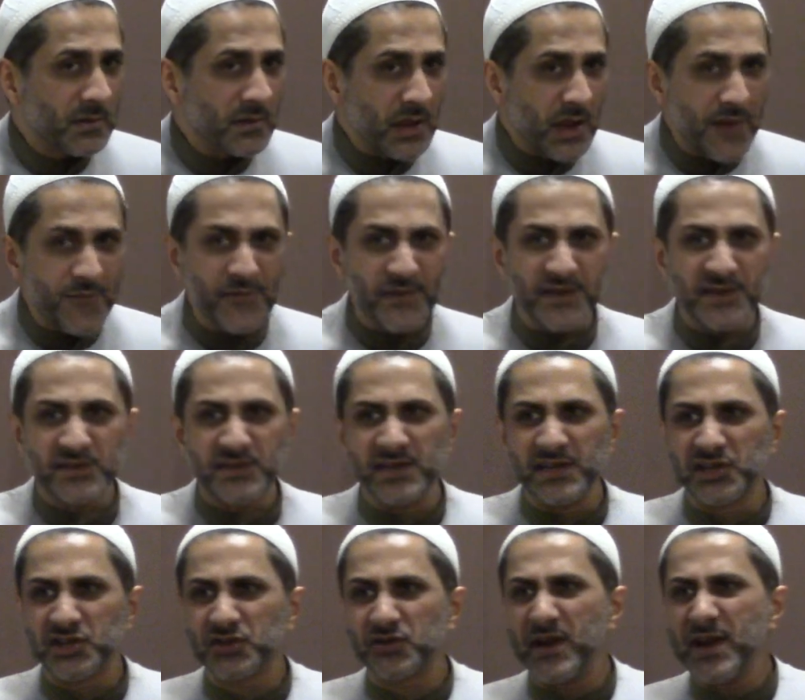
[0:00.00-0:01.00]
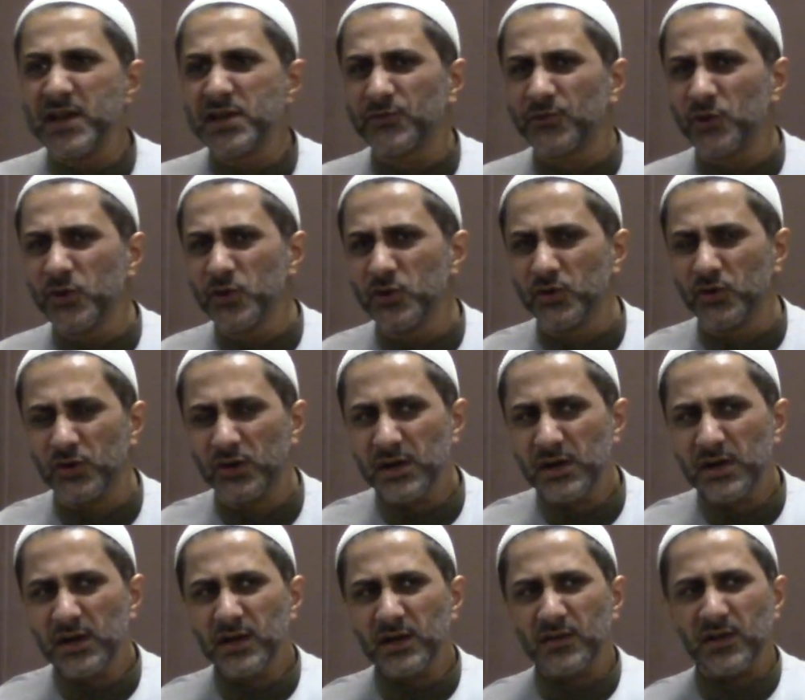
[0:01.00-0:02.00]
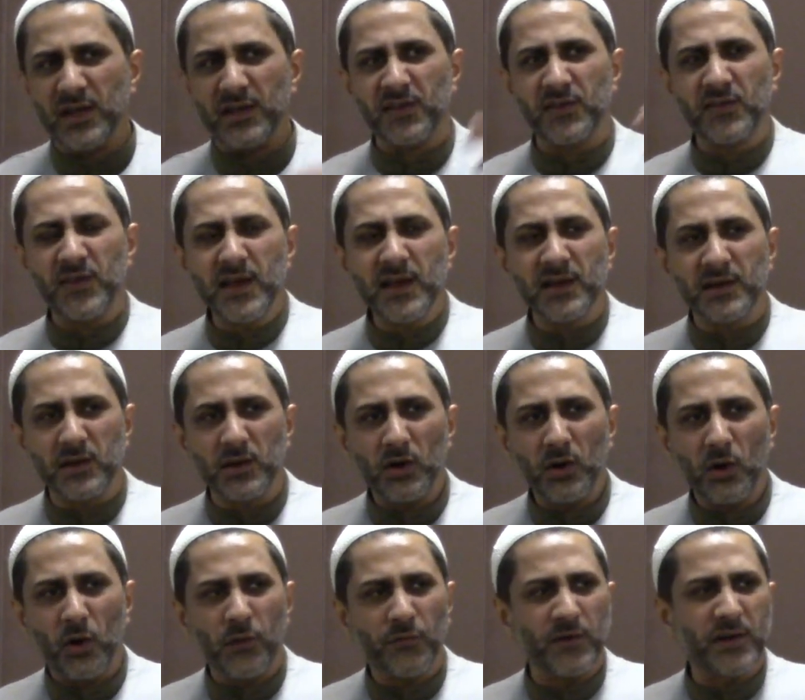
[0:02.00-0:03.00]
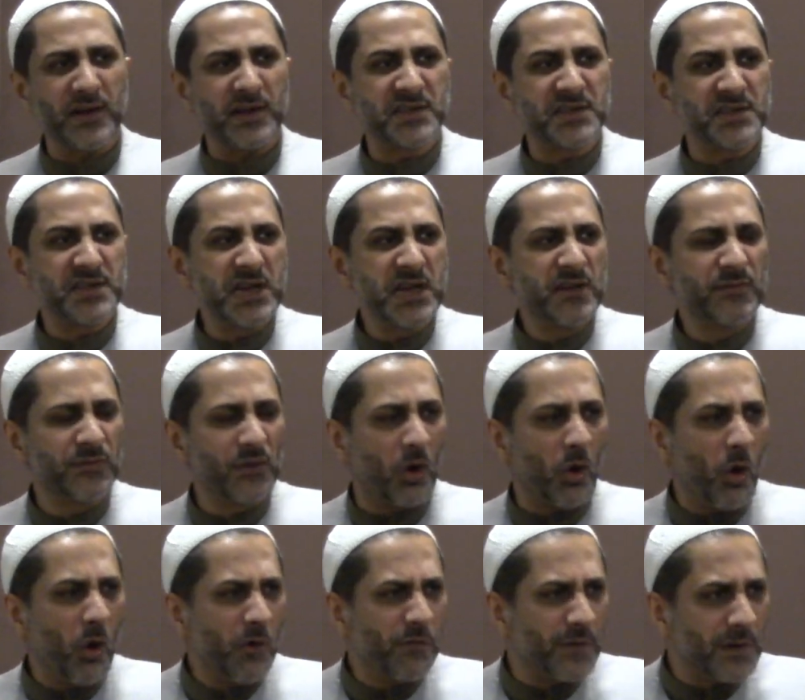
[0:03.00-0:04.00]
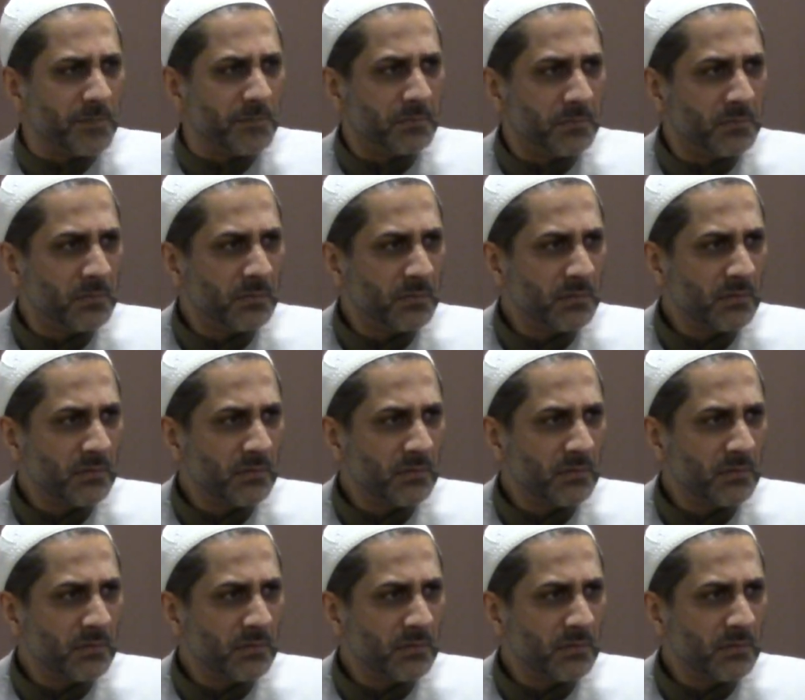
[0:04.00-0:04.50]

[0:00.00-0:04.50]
If it is still strange for you, then think of a conceived ovum.